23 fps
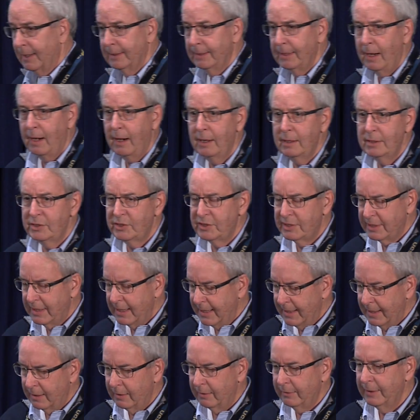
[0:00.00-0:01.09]

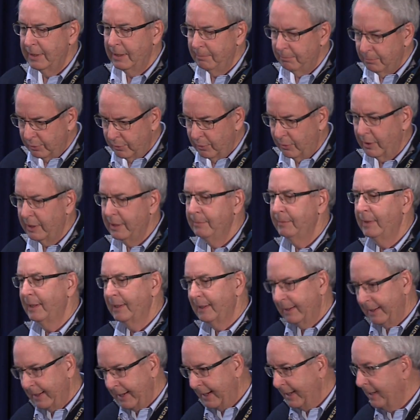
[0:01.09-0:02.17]
large-scale
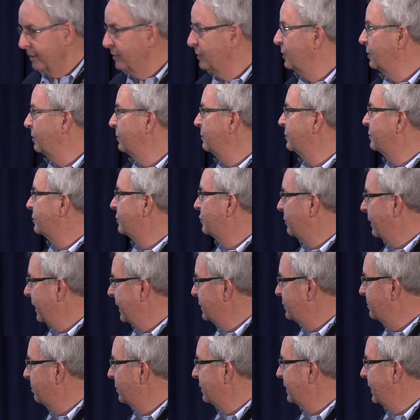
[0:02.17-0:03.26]
employment, land use,
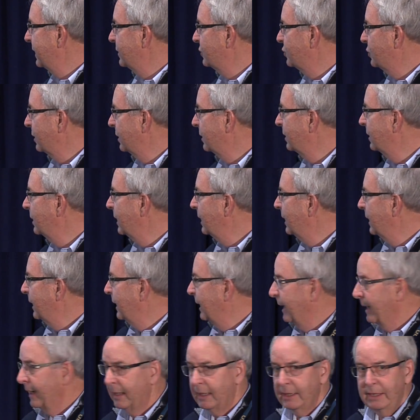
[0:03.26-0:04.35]
transportation,
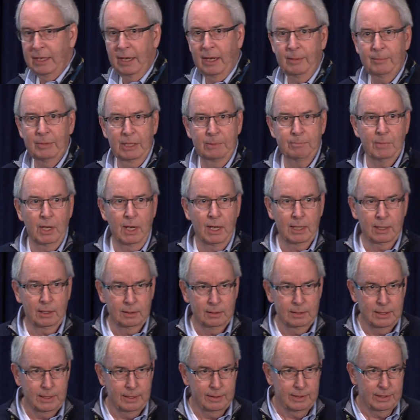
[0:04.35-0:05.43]
economic
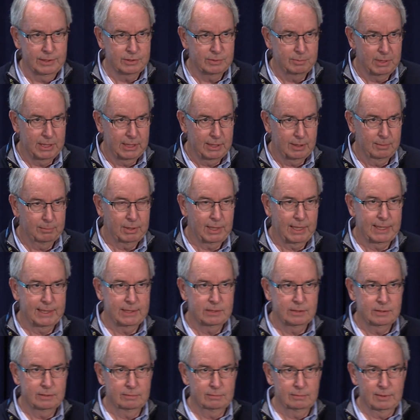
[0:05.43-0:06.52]
model that's being
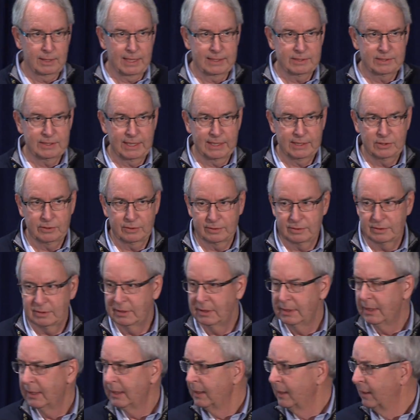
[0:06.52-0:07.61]
applied to Los Angeles.
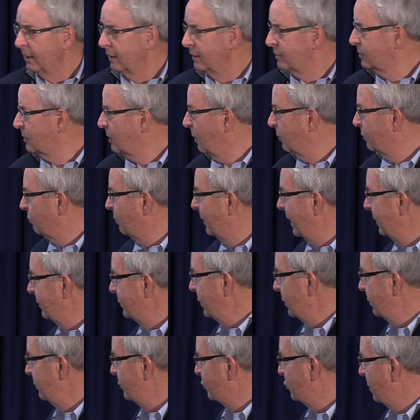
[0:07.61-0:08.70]
It's called
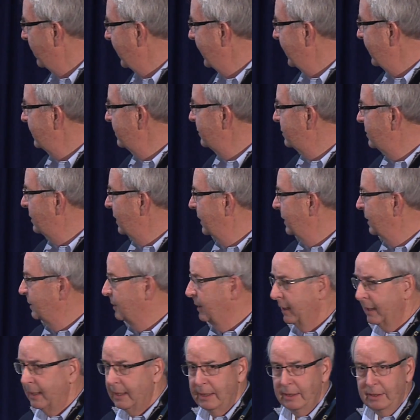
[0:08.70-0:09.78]
ReluTrans,
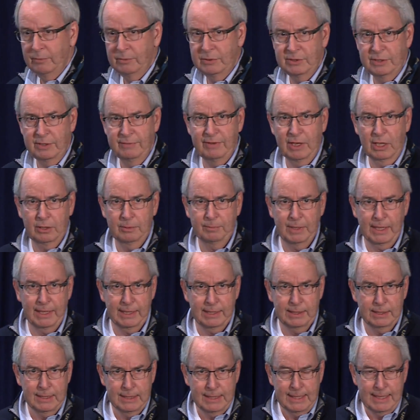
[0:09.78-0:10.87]
and it was developed
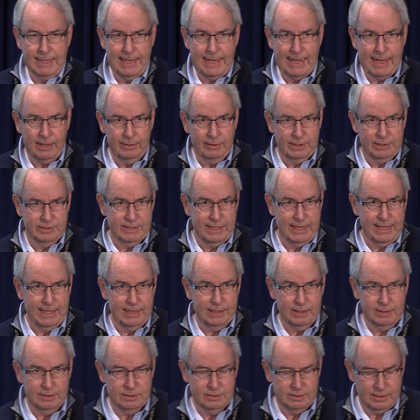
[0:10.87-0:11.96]
by Alex
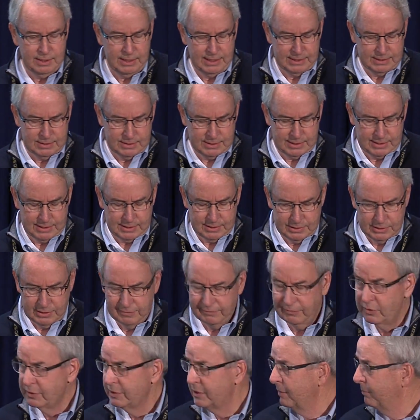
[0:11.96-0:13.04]
Annis at
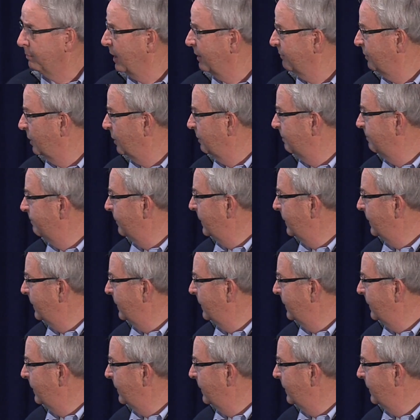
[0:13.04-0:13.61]
University of Buffalo.